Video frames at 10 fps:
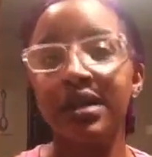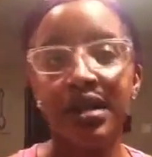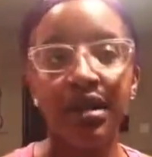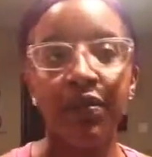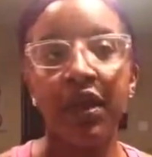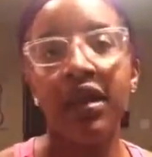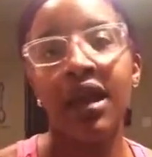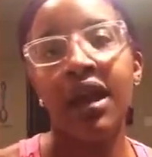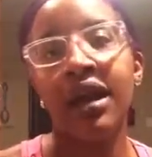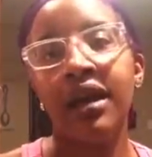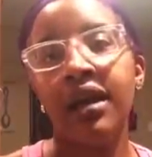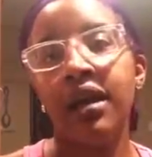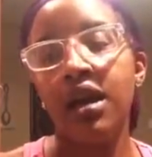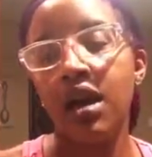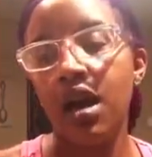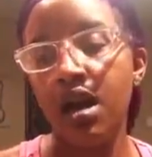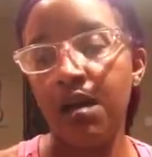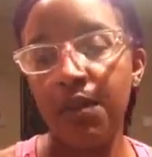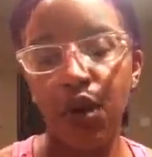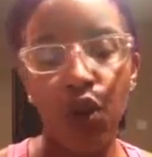see something that I
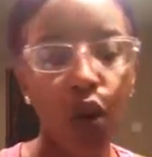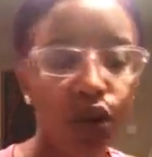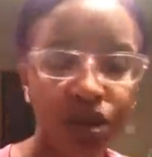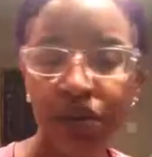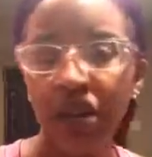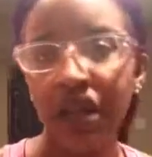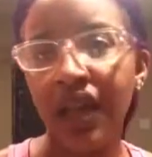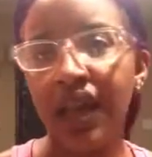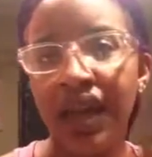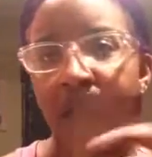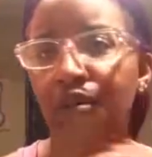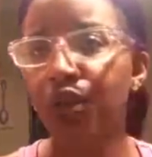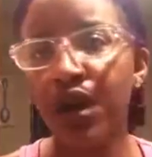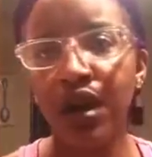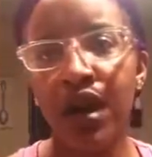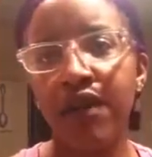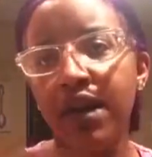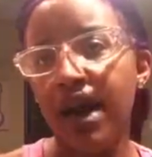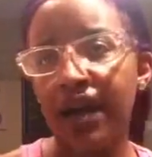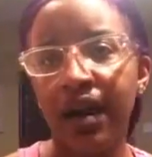um, a quote or something that I like, I can print it off,
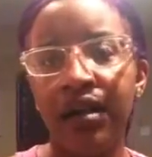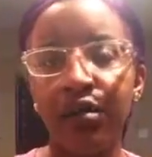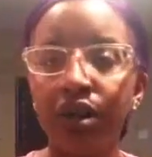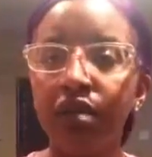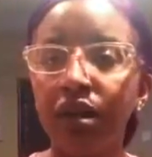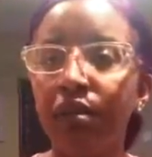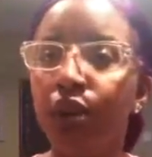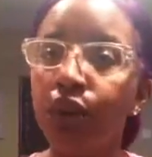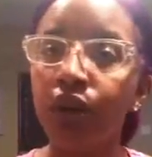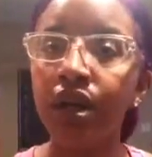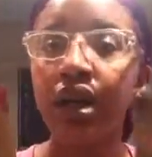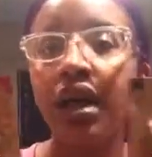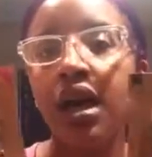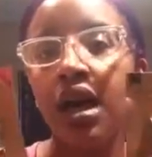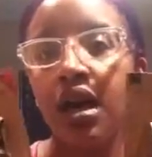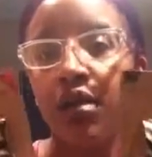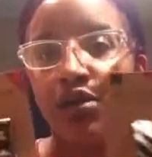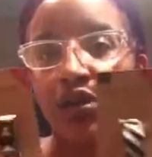cut it out, and put it on my board. Um,